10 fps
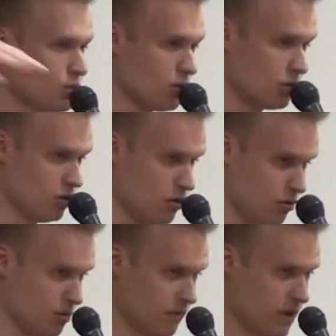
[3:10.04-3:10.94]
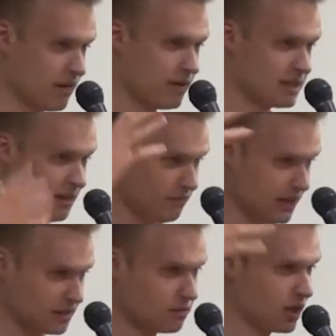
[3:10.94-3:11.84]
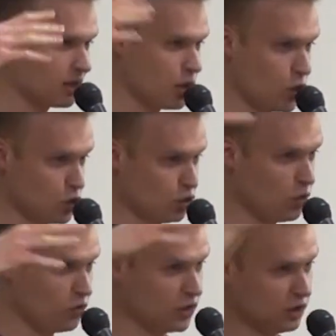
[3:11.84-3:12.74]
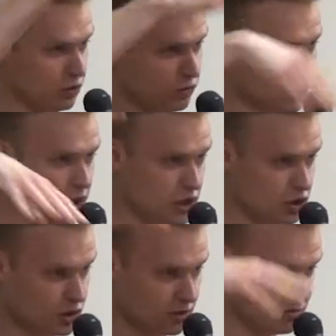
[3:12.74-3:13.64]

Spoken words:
do not know, there are some facts which are close to your field of knowledge,